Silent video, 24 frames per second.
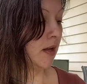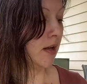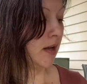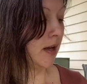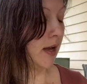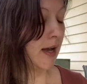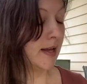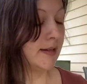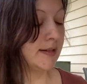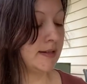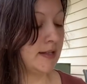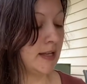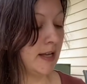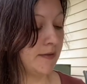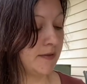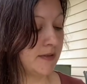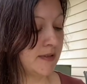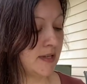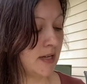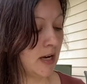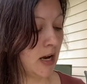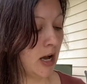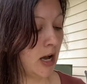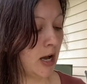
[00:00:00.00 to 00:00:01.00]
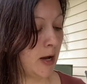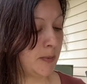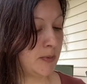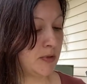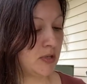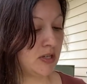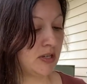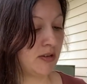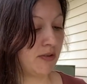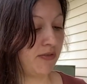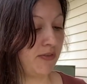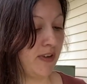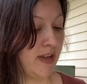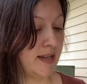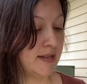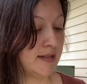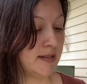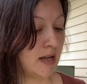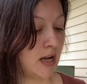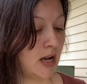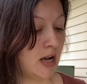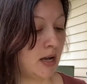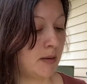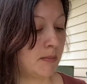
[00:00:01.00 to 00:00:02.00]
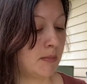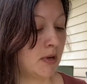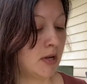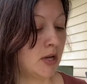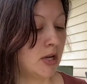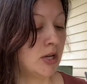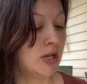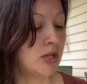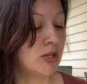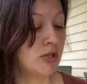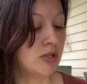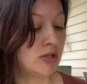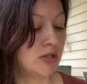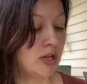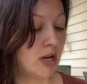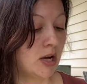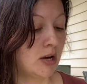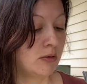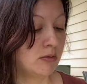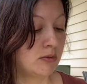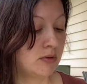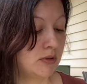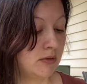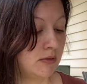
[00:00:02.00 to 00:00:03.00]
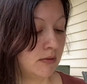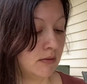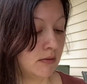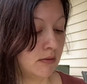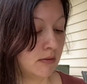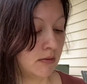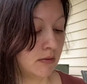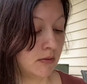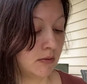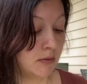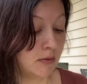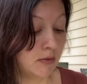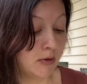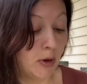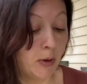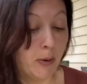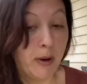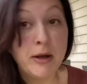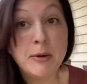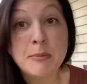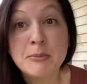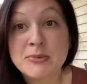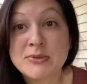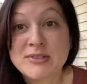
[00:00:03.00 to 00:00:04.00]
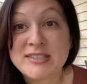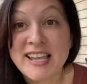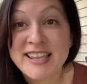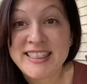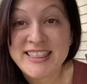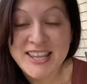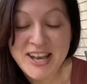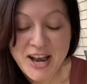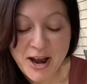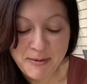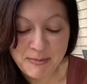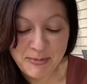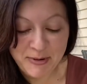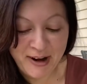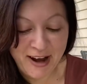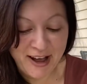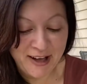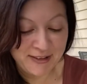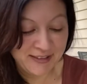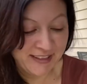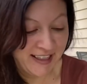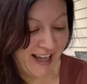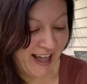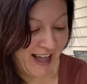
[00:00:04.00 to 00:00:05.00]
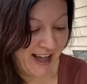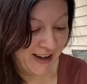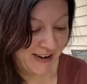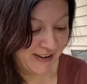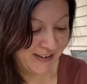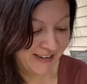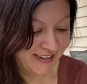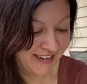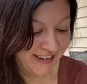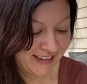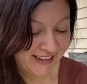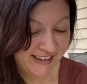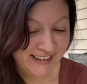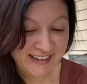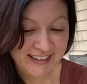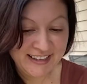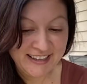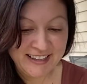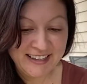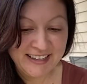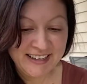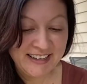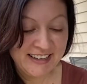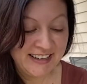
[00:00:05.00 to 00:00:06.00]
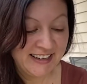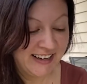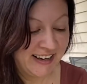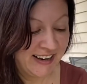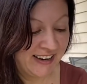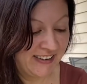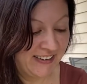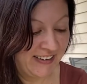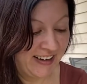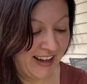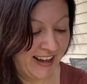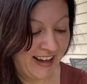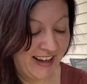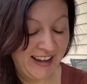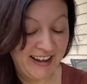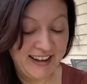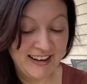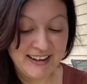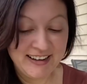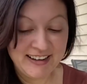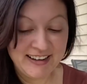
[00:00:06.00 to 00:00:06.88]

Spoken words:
and see if it's an option to FaceTime. So, oh, I almost said the number out loud. Okay.